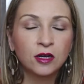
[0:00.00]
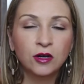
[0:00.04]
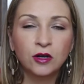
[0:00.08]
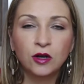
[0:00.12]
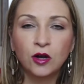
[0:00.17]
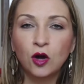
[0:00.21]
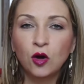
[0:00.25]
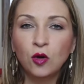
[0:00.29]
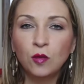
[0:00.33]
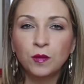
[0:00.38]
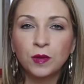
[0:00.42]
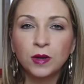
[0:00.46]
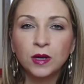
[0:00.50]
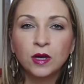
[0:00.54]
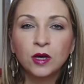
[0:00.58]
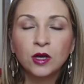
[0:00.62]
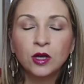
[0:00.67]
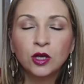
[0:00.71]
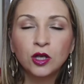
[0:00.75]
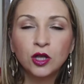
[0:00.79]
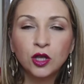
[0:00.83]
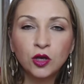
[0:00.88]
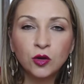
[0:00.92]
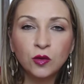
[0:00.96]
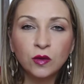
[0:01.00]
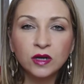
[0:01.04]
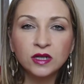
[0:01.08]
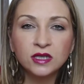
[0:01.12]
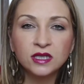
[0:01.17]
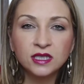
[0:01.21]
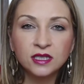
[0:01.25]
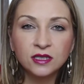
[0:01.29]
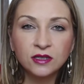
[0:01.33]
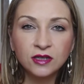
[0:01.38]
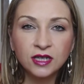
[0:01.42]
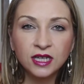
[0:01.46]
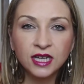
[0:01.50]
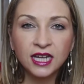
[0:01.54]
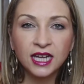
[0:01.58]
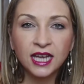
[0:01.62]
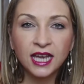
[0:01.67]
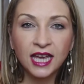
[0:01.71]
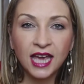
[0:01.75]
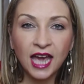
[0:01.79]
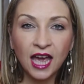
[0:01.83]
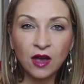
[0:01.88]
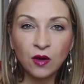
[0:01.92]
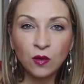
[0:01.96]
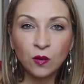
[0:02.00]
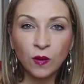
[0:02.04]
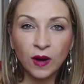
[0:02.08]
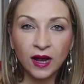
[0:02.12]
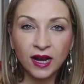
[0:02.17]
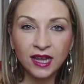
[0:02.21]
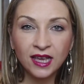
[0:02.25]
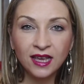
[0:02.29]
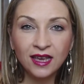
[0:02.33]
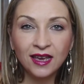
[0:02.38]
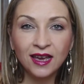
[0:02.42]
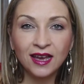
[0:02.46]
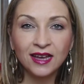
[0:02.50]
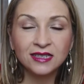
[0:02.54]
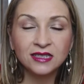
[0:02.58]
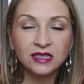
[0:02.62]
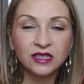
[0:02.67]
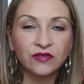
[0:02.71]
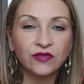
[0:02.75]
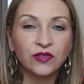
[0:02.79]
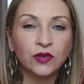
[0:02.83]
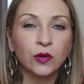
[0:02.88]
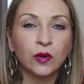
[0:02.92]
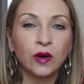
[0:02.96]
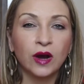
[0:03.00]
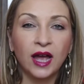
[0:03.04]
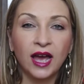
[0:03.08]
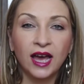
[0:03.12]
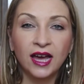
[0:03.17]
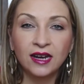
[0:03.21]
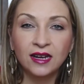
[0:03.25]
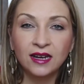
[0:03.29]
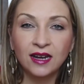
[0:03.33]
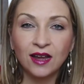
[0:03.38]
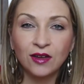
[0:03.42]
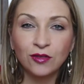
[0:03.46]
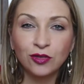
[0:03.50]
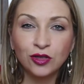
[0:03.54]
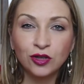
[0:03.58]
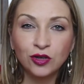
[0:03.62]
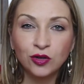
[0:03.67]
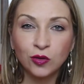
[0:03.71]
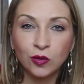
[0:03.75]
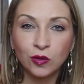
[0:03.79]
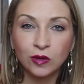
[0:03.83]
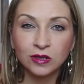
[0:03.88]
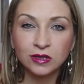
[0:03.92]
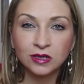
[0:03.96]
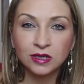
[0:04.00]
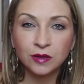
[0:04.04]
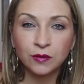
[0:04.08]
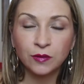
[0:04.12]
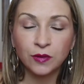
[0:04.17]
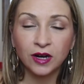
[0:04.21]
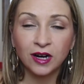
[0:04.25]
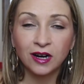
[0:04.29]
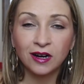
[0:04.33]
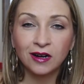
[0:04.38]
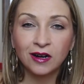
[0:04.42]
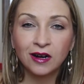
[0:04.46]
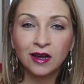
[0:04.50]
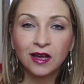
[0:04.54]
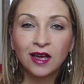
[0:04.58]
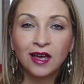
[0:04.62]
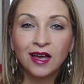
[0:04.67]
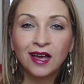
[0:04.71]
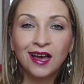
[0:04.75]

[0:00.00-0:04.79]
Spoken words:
Nope, you are still going to get ready as if you were headed out the door somewhere.